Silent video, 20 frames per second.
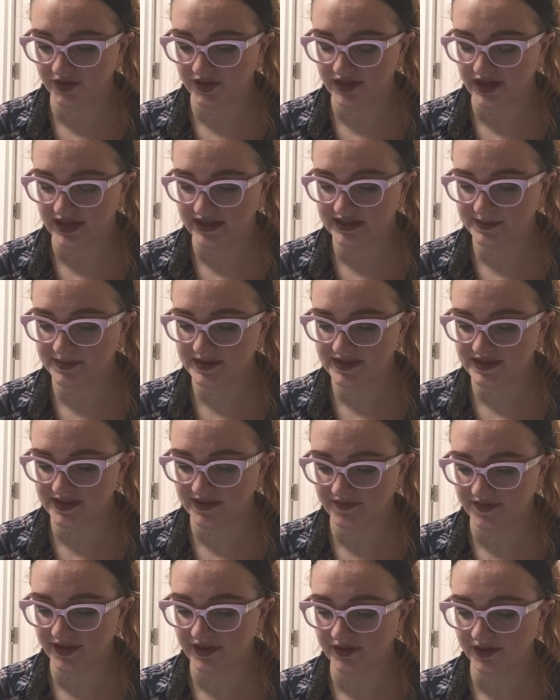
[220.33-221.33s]

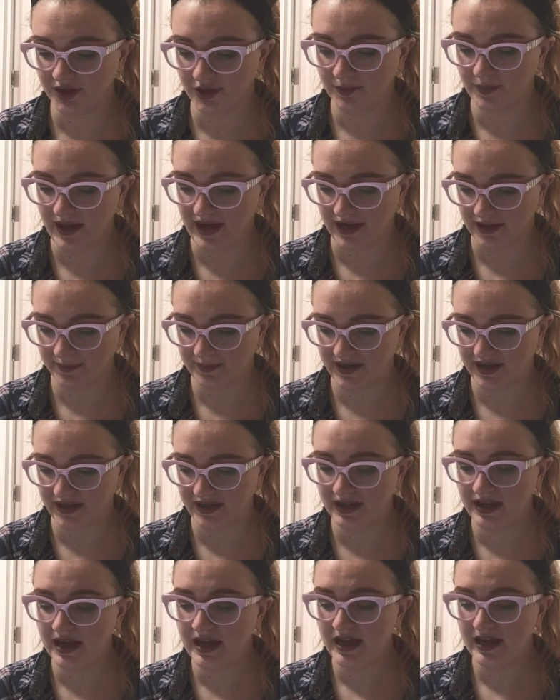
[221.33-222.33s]
nonspecific low back pain